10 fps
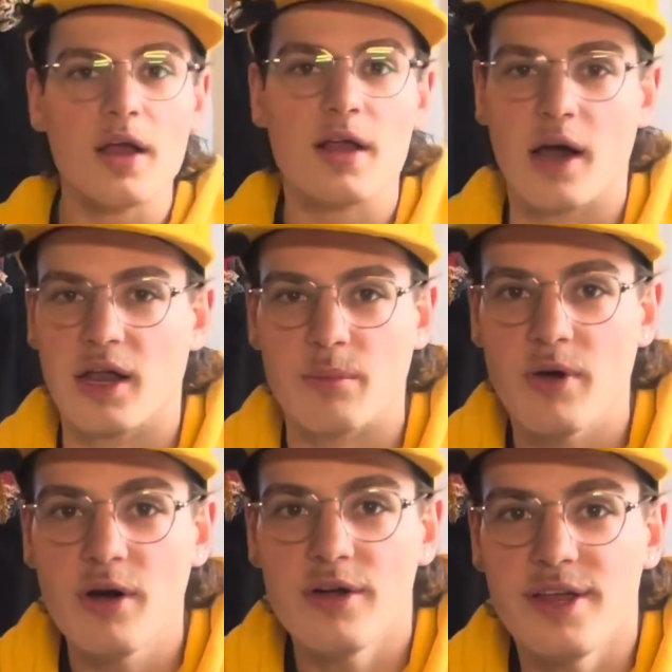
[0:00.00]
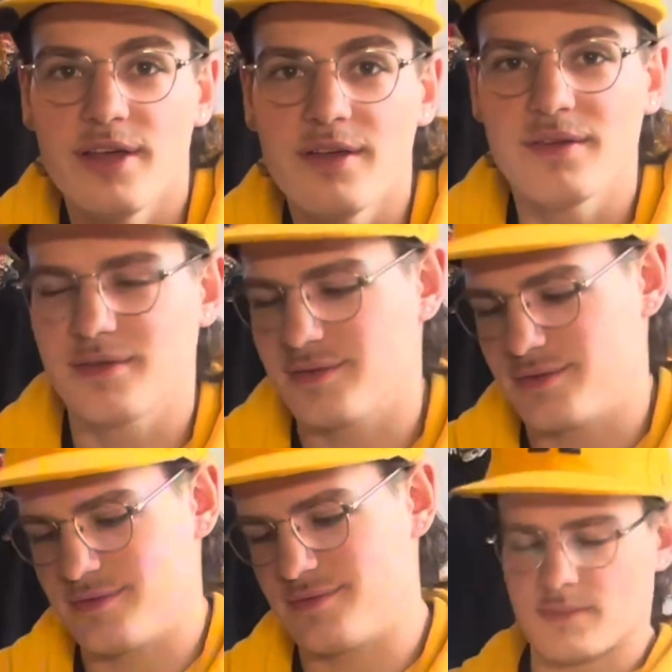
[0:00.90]
Got 'em early.
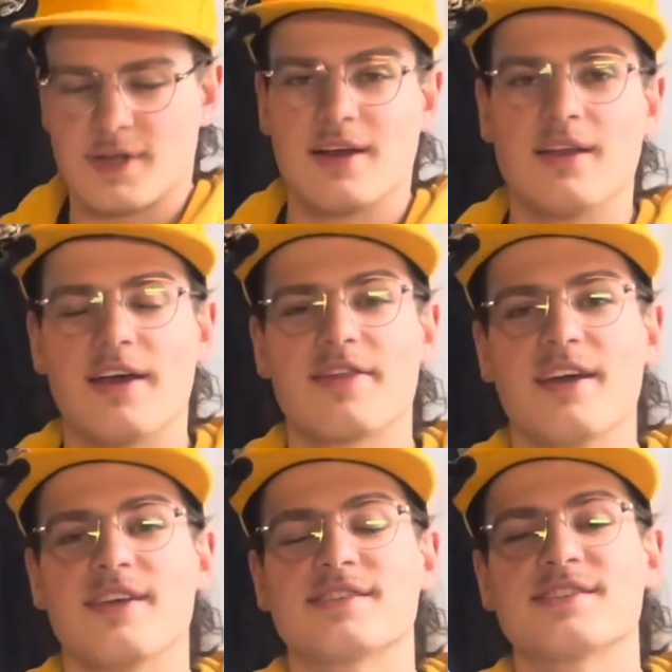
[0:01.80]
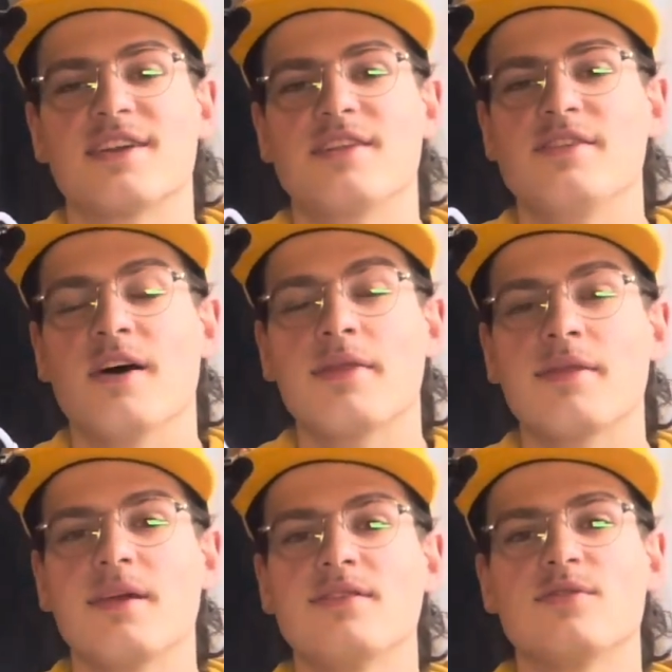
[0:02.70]
Like there's
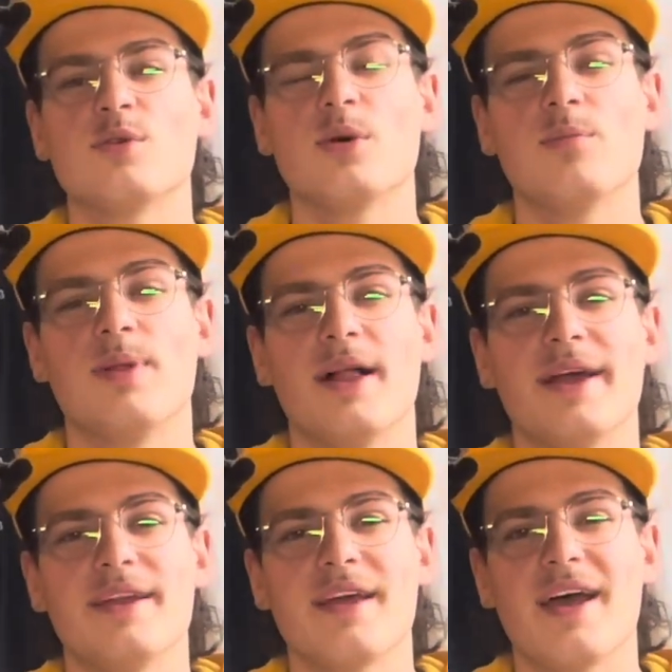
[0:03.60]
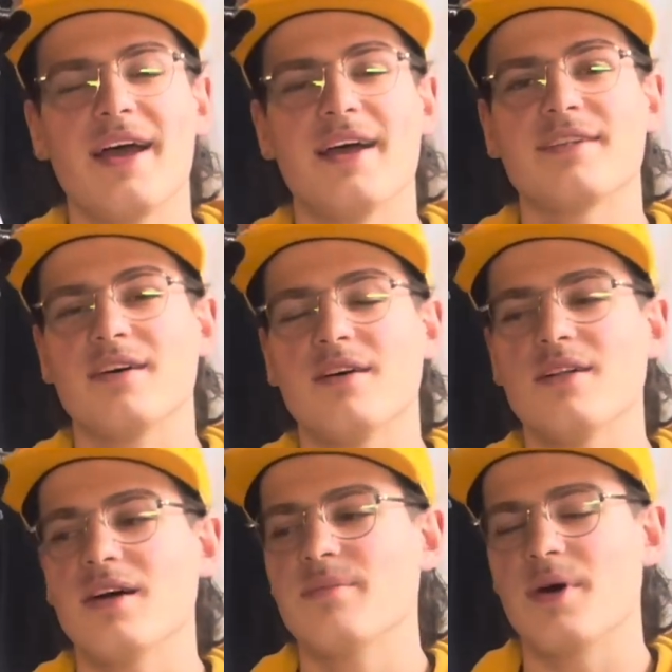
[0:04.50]
nothing to complain at
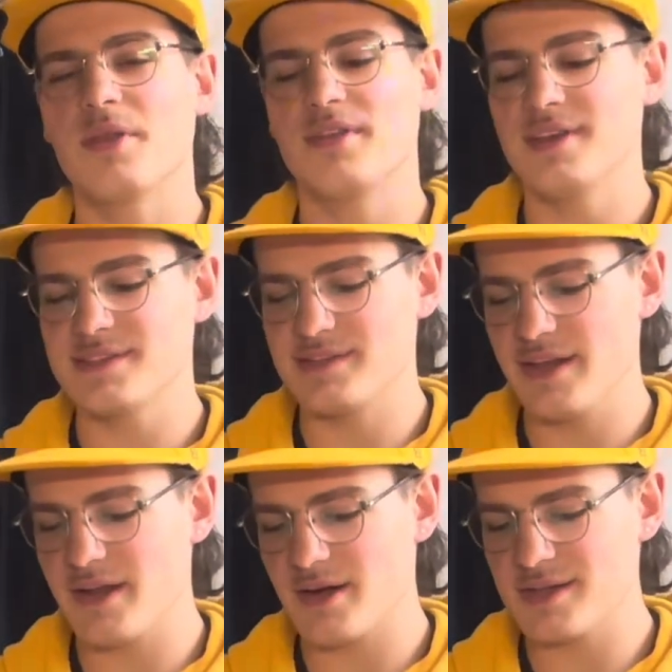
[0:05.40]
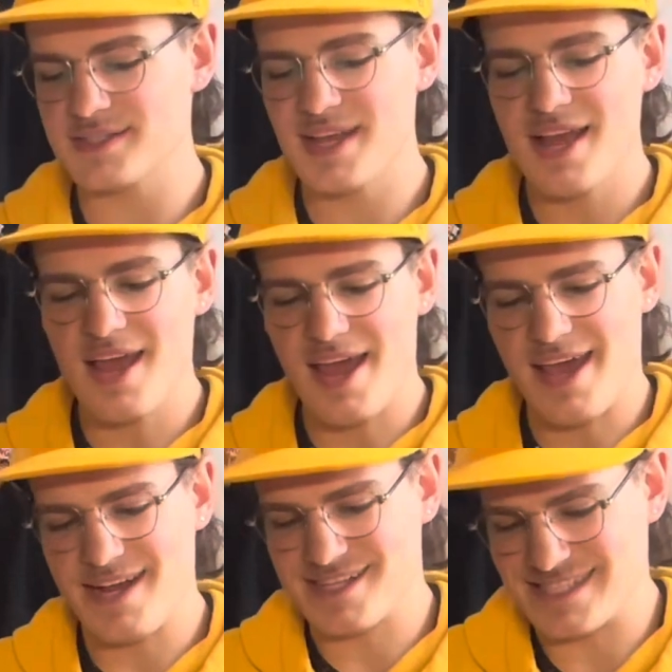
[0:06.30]
all about these sneakers
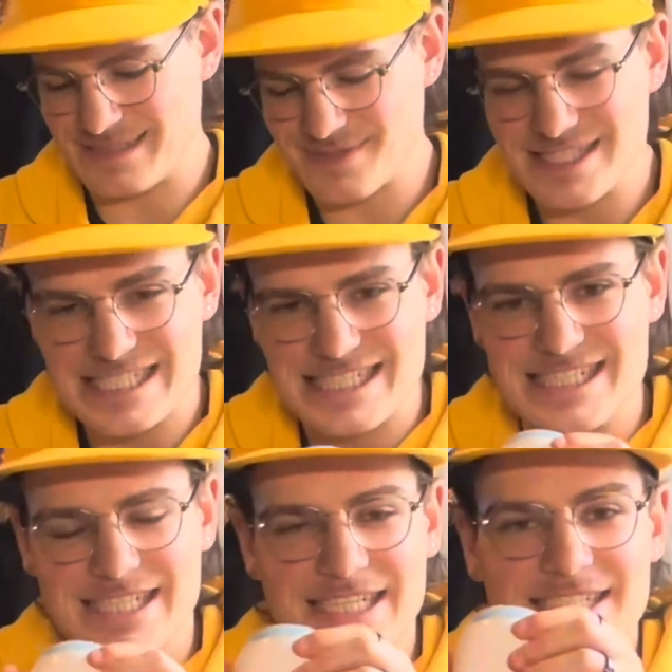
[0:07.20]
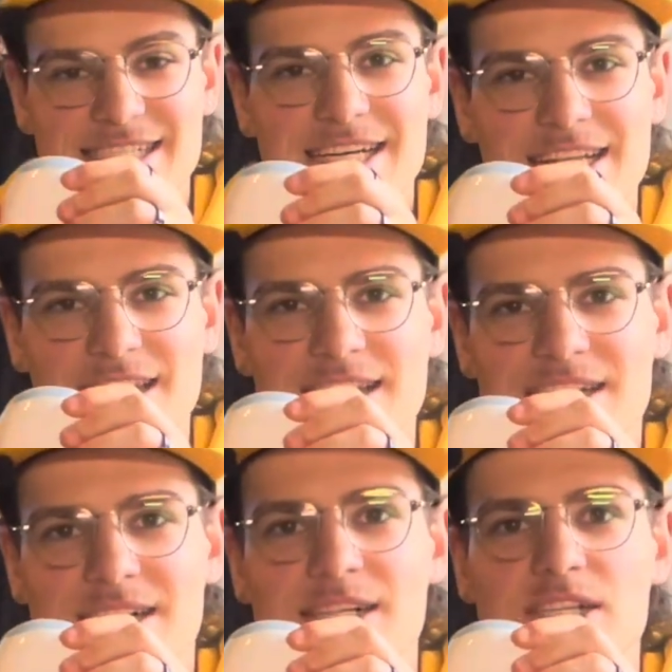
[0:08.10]
except this
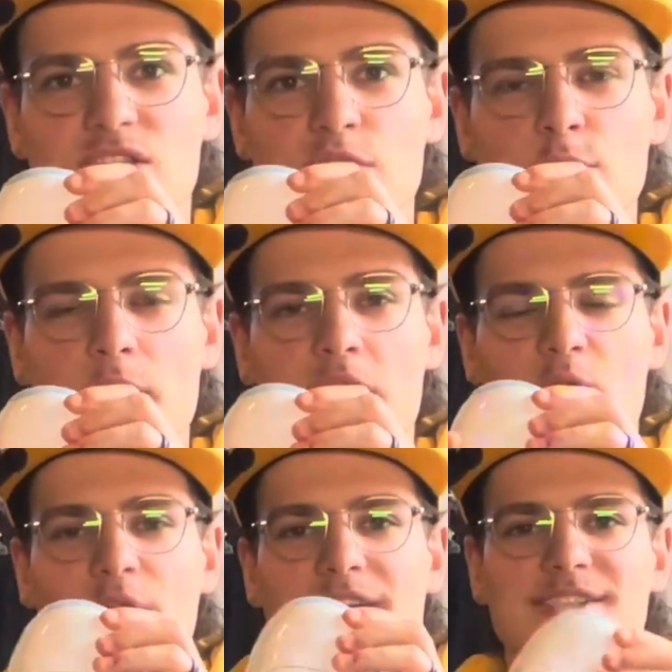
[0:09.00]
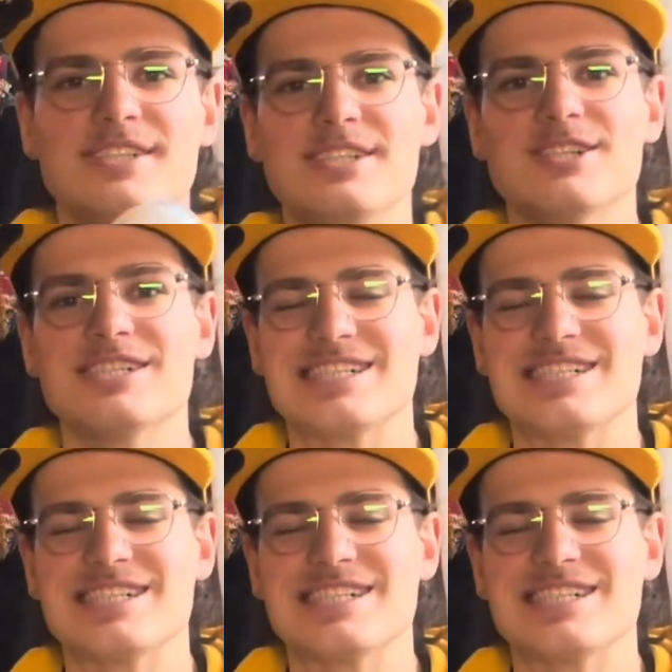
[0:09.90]
little tooth right here.